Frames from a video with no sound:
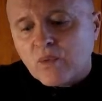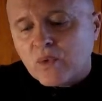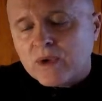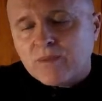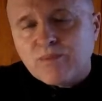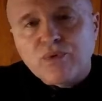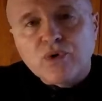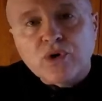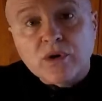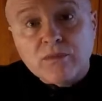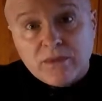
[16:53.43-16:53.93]
We
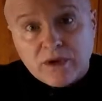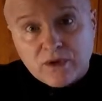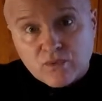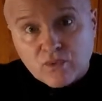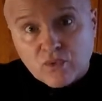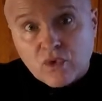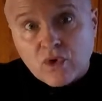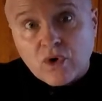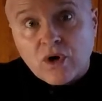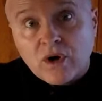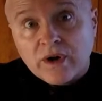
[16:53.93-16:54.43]
put them in
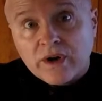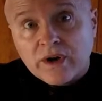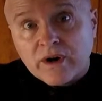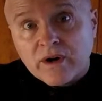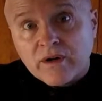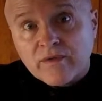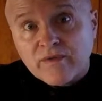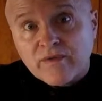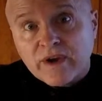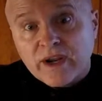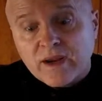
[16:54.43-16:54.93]
raw in
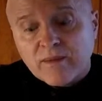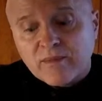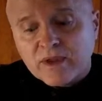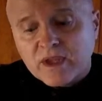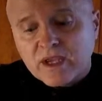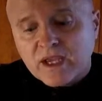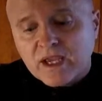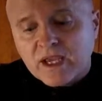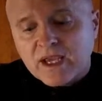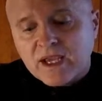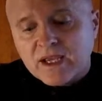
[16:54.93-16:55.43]
our
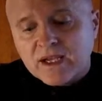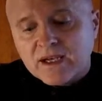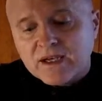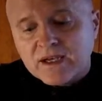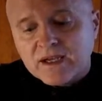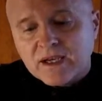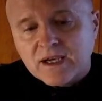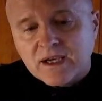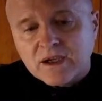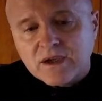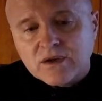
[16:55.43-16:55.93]
family, and
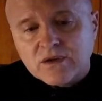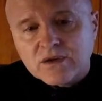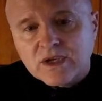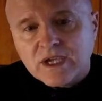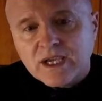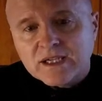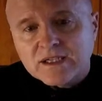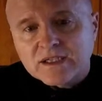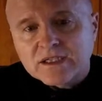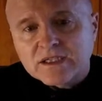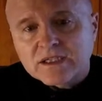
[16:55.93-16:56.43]
you'll
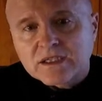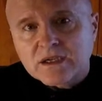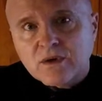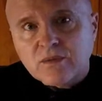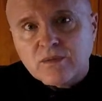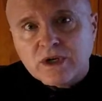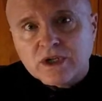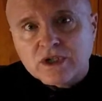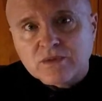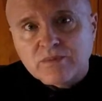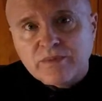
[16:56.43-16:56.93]
get so
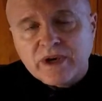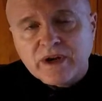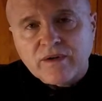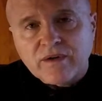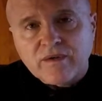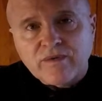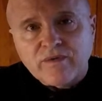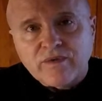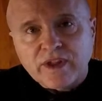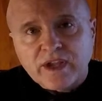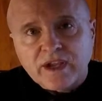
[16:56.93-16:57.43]
much better
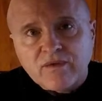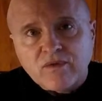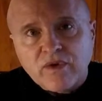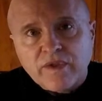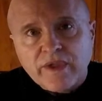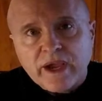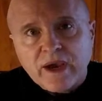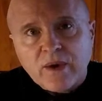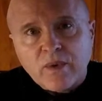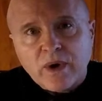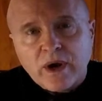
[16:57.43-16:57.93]
flavor
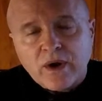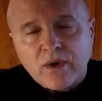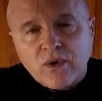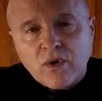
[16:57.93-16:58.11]
that way.